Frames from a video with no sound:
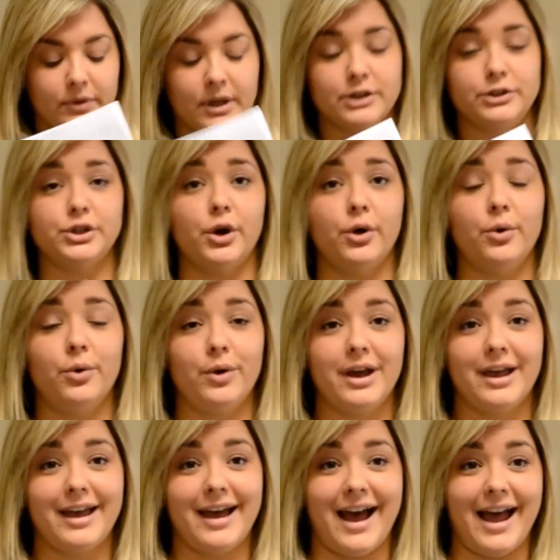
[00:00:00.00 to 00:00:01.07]
So
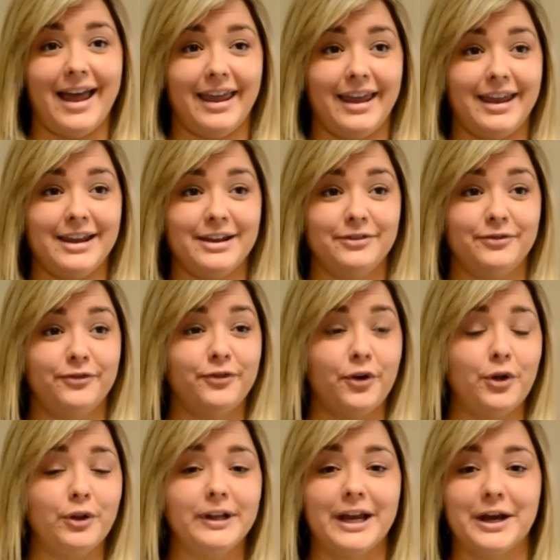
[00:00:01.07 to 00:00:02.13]
I
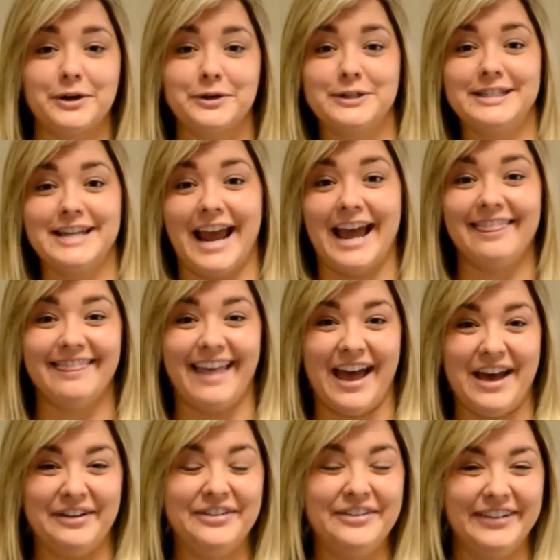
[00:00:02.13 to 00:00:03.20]
fully understand
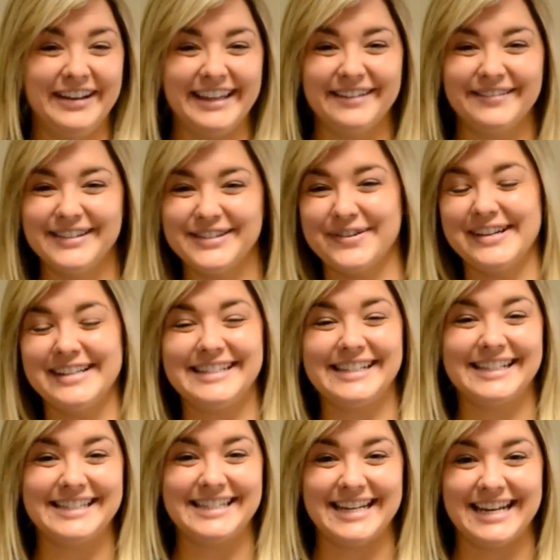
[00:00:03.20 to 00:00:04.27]
that we live in
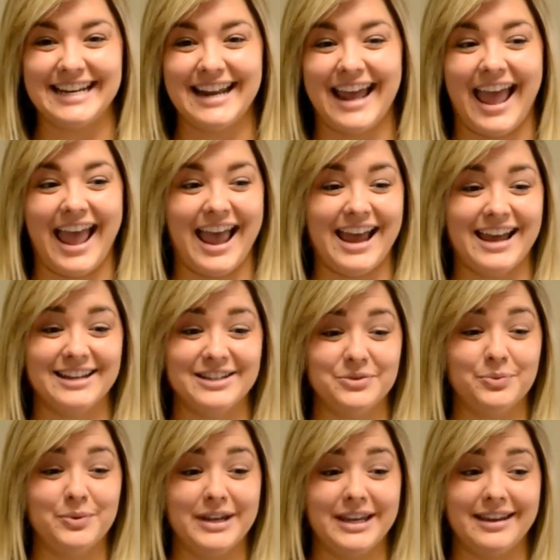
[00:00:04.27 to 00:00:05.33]
2016 and
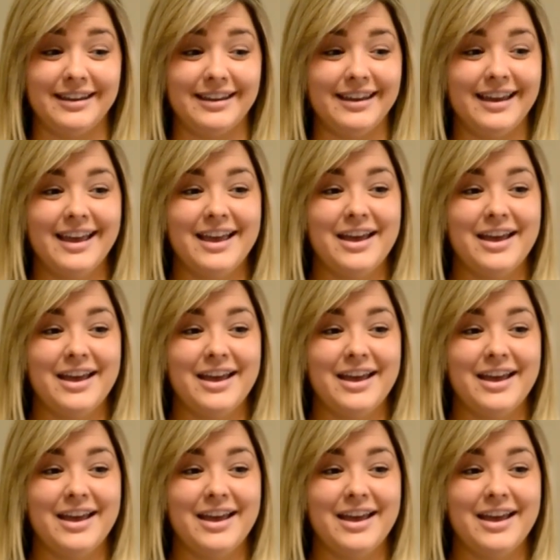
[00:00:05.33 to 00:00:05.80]
we